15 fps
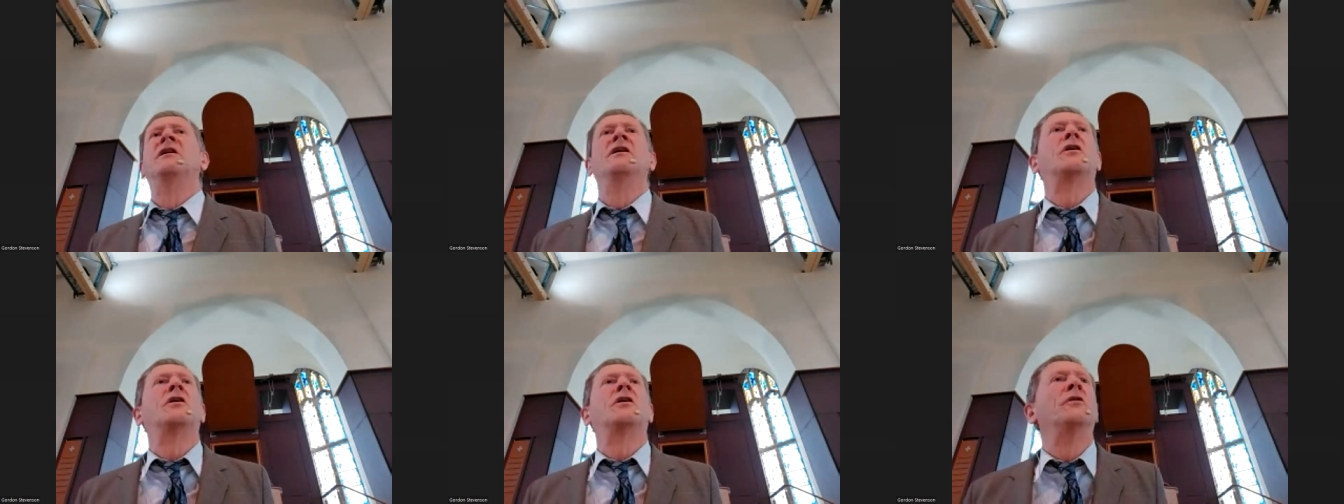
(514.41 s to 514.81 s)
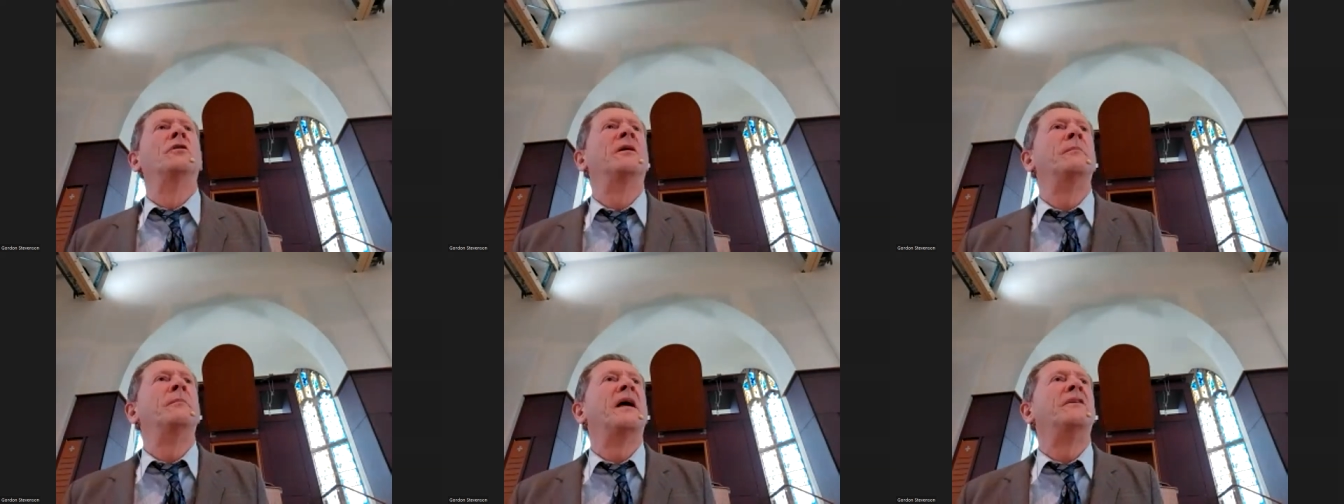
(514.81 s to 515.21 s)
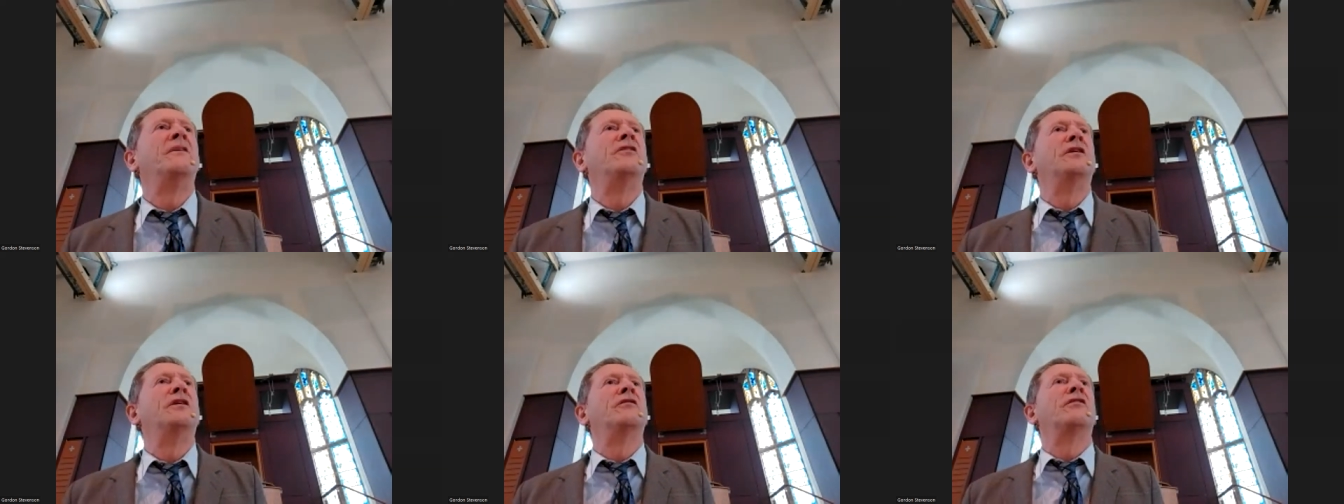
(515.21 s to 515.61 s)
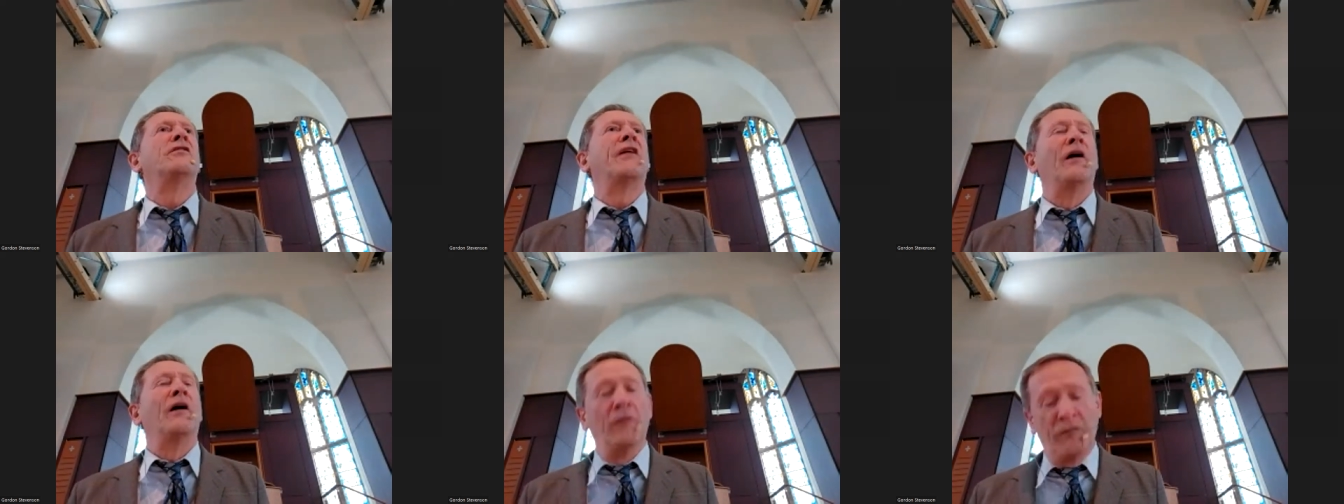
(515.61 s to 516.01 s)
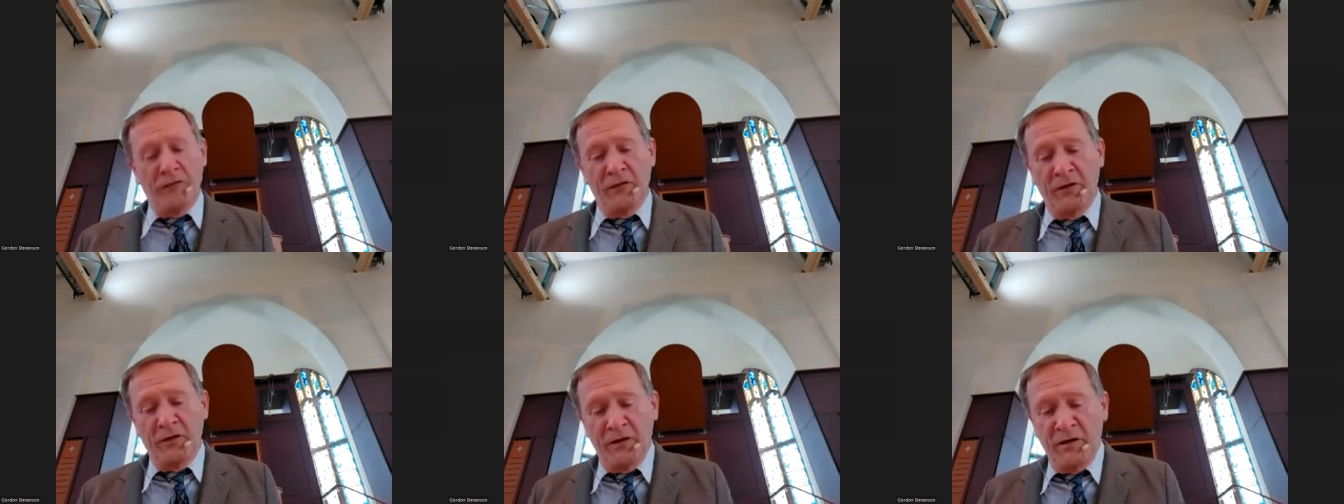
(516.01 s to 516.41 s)
and condemnation of yourself,
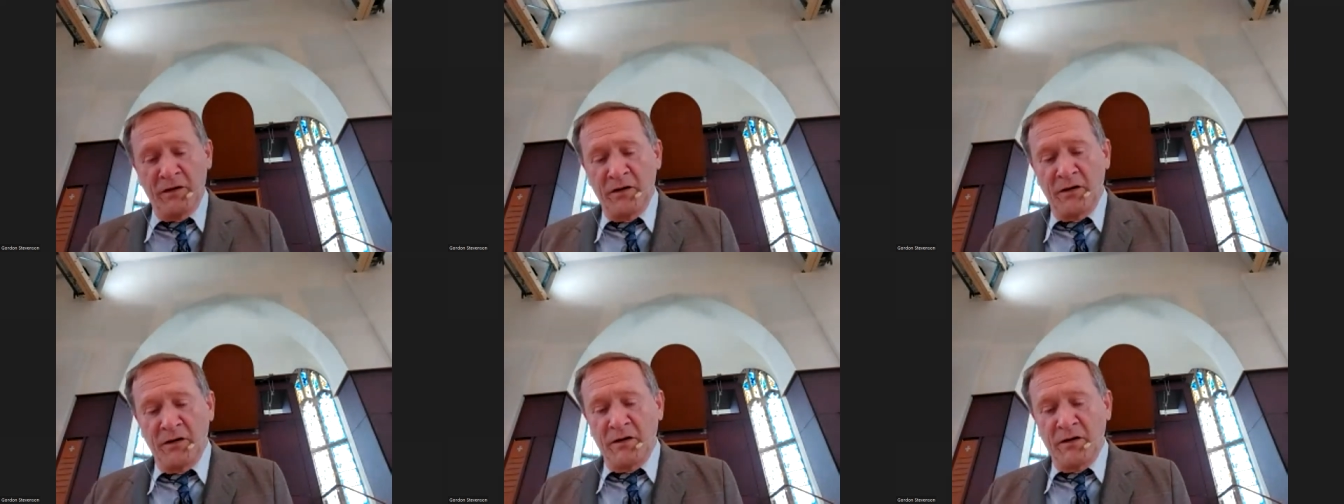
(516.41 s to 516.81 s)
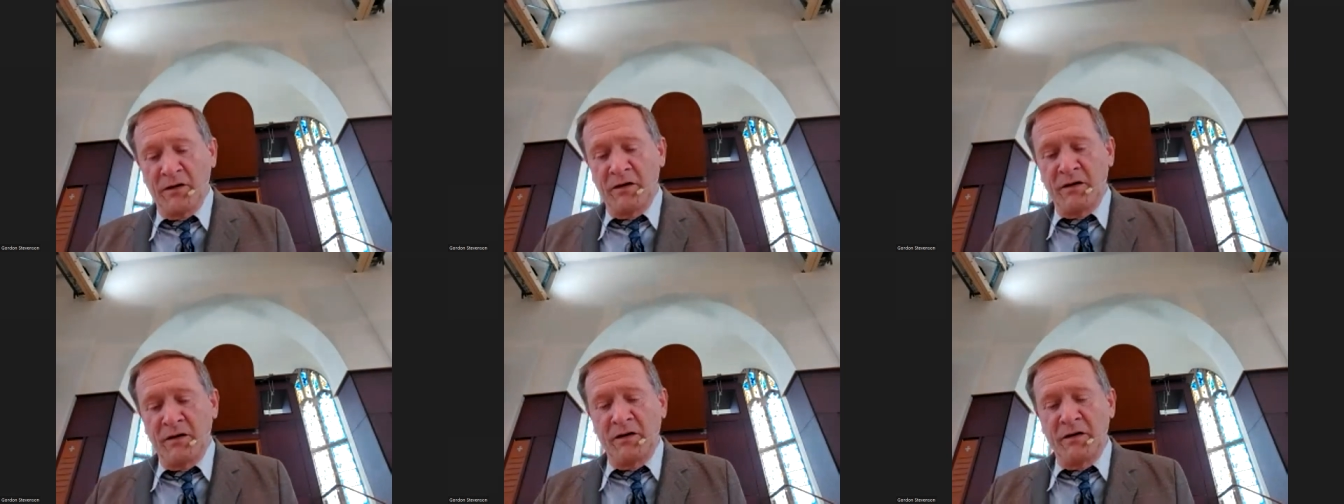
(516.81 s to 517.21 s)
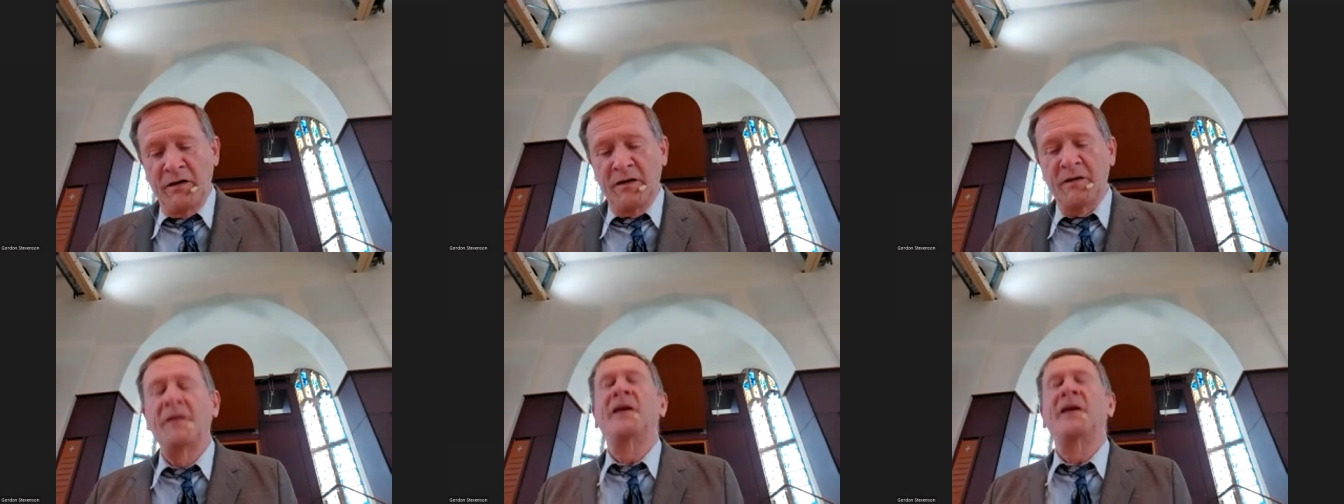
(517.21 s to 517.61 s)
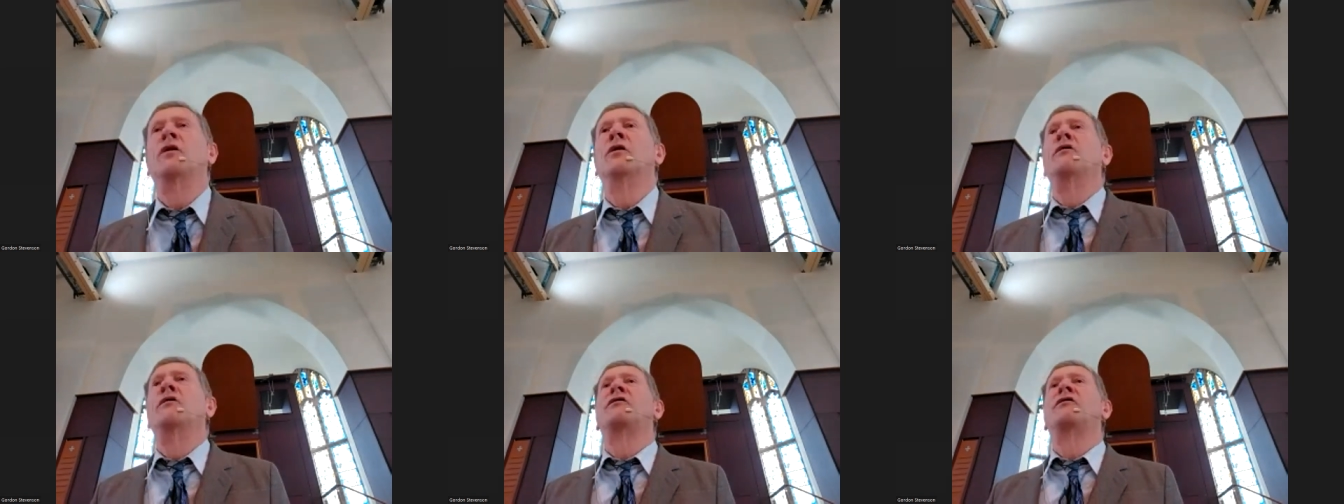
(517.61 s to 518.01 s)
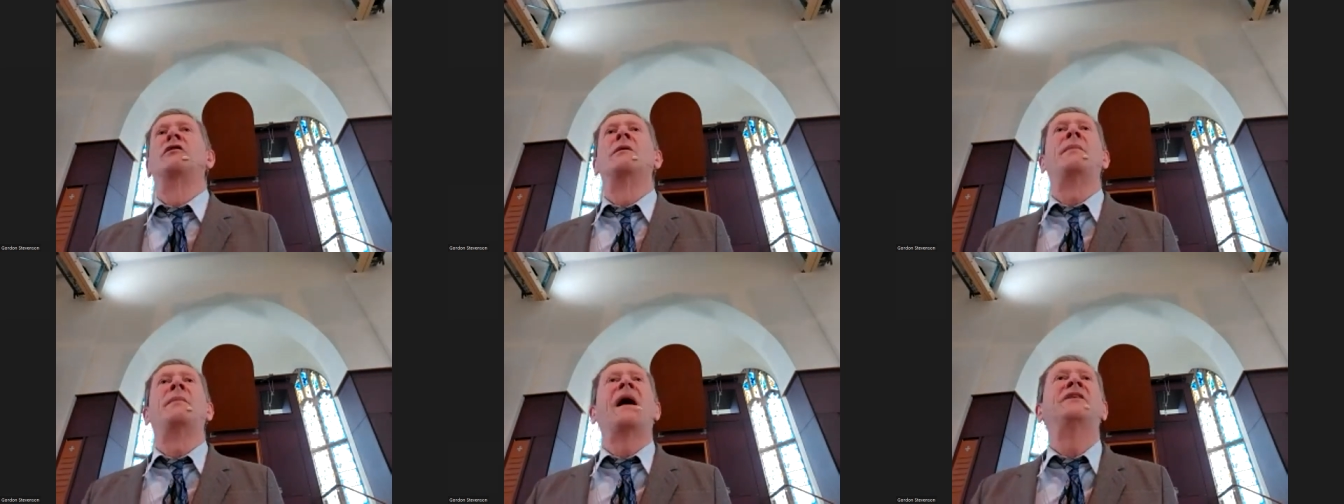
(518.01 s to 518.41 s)
it calls for
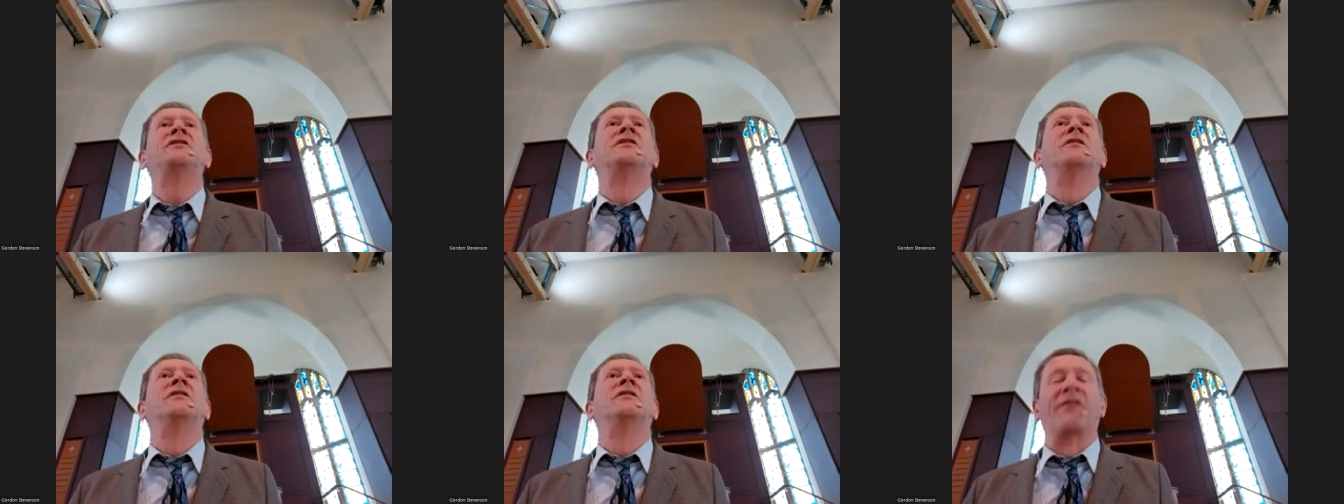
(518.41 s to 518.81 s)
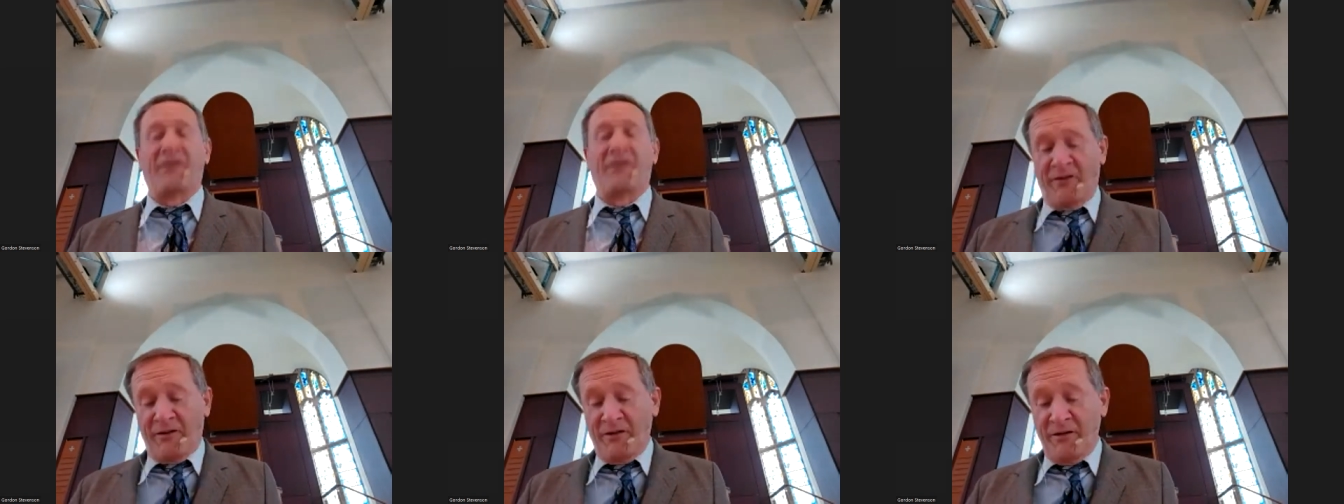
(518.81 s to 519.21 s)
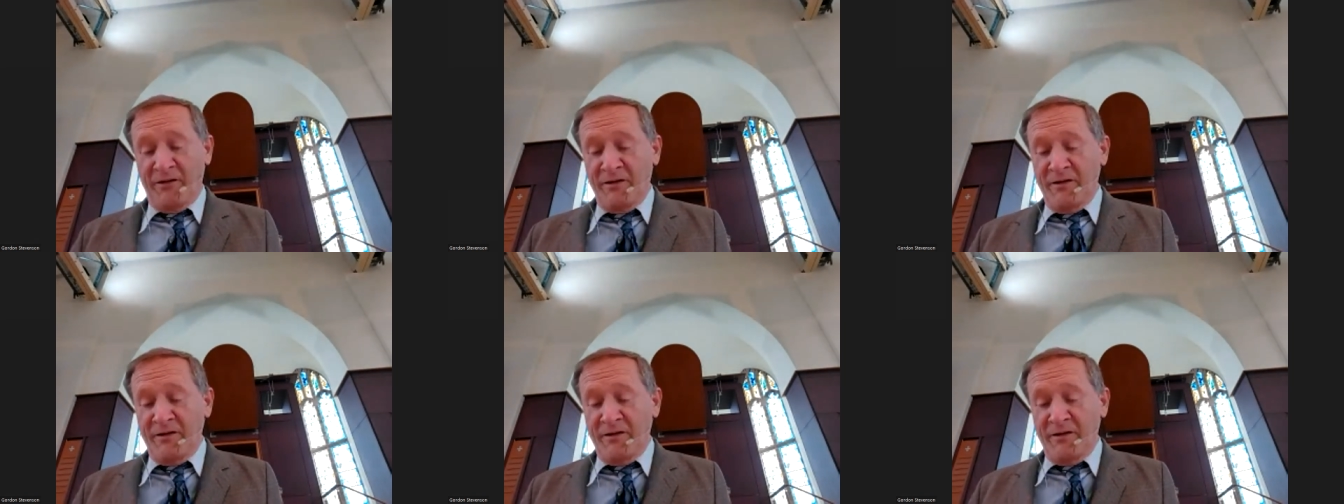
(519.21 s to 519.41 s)
repentance